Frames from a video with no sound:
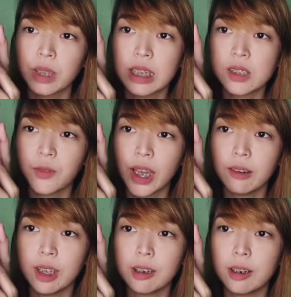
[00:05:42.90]
It's
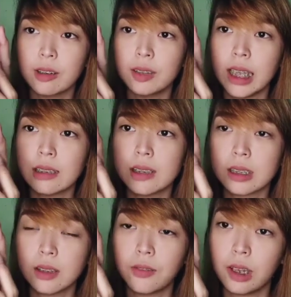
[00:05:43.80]
firing currently at
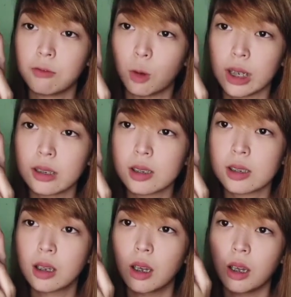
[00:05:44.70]
65
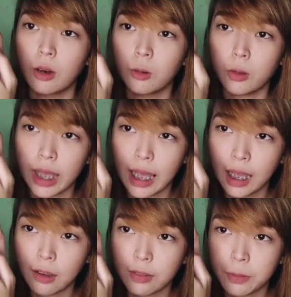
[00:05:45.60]
watts. We
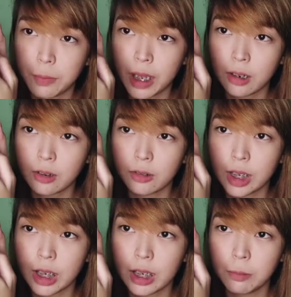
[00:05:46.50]
have the
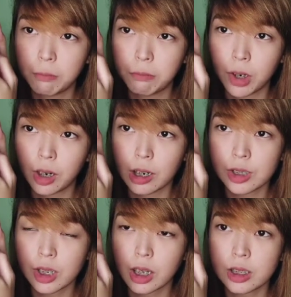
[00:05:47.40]
battery
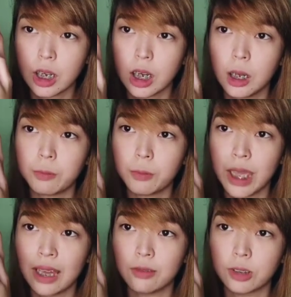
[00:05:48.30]
bars on top.
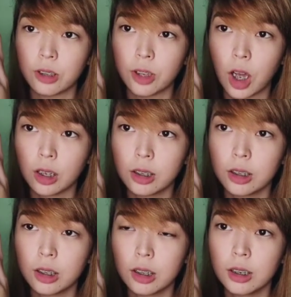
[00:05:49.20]
We have the lock.
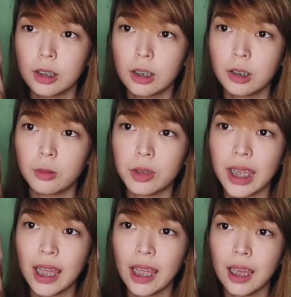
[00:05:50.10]

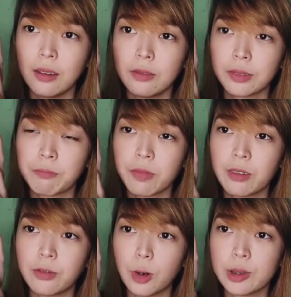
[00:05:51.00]
We have
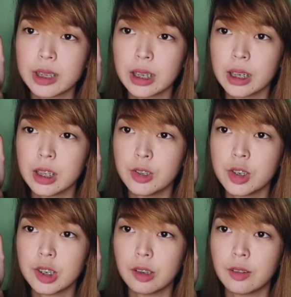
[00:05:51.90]
the voltage,
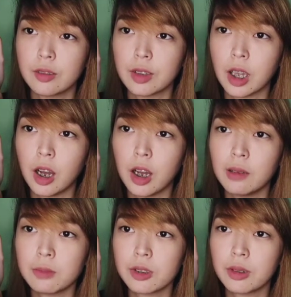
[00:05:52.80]
the
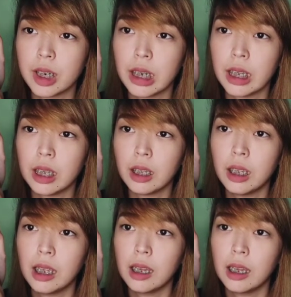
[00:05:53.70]
ohms reading,